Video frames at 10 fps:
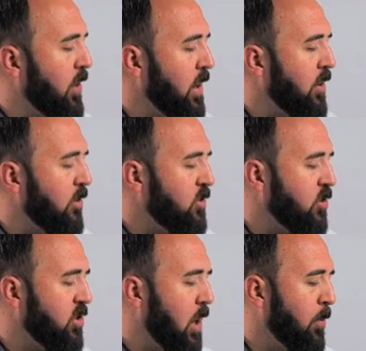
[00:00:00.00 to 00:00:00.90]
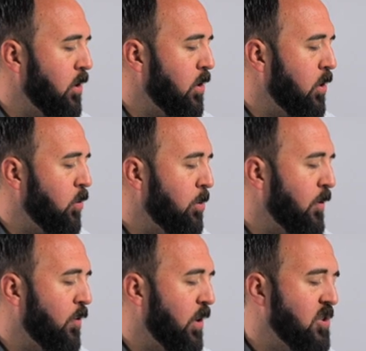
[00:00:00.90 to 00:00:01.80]
that enters your chamber will be
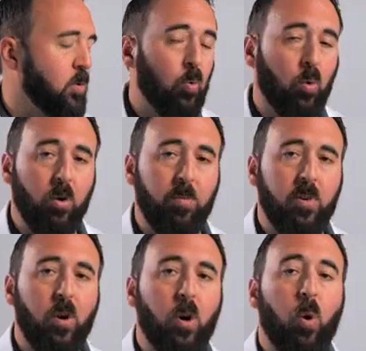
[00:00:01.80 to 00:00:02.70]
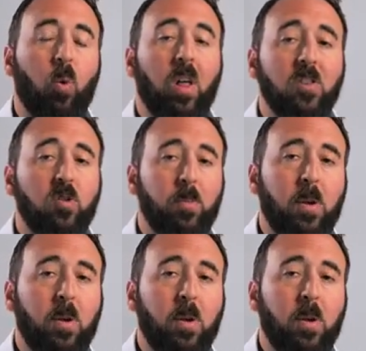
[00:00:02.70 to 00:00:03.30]
fresh and warmed while also